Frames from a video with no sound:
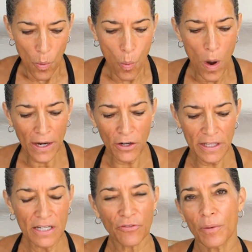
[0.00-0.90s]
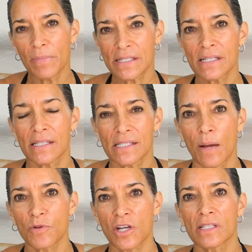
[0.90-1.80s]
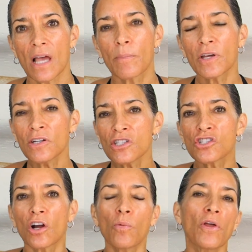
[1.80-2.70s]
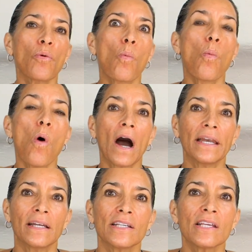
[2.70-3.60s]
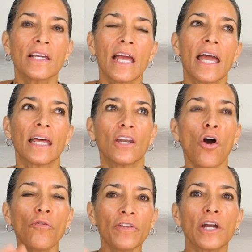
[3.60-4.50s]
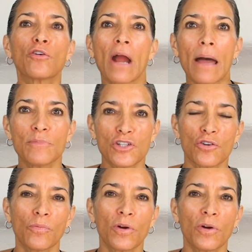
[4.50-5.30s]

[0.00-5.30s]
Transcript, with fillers: What are the different misconceptions? I'm gonna start with one, and hopefully it grabs you.